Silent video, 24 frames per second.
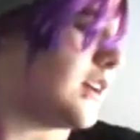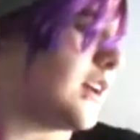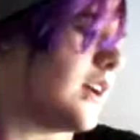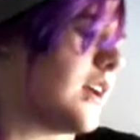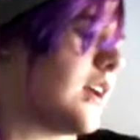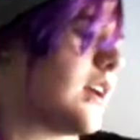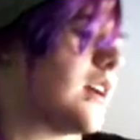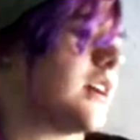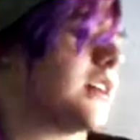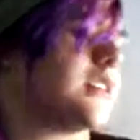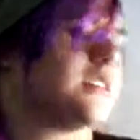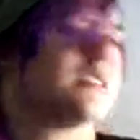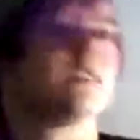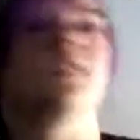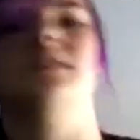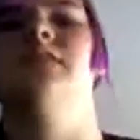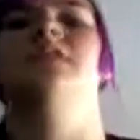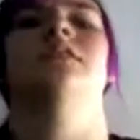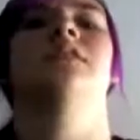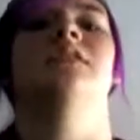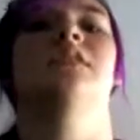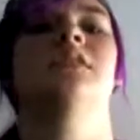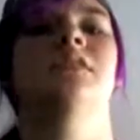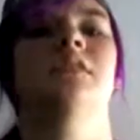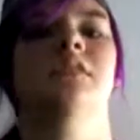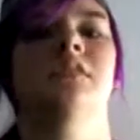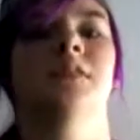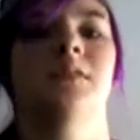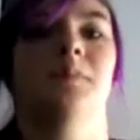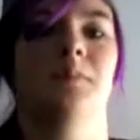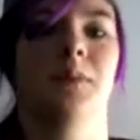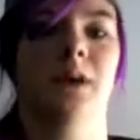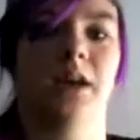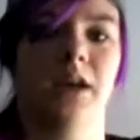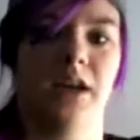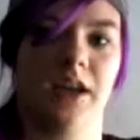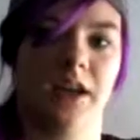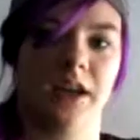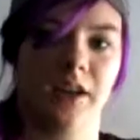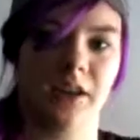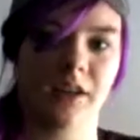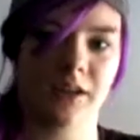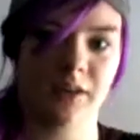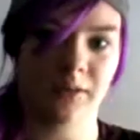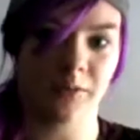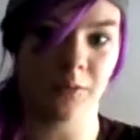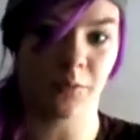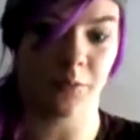I guess. My
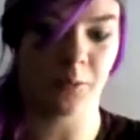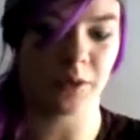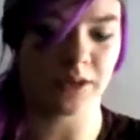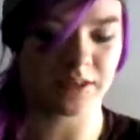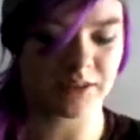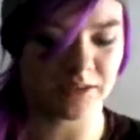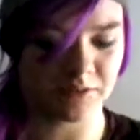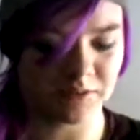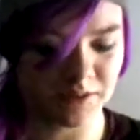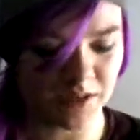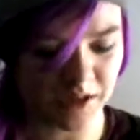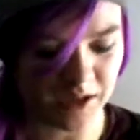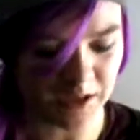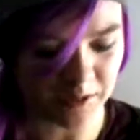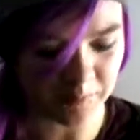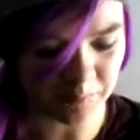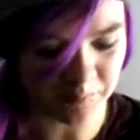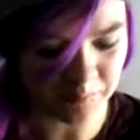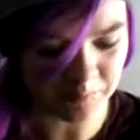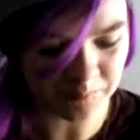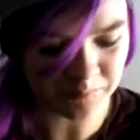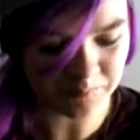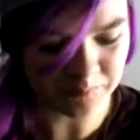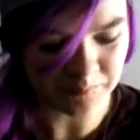waste of time.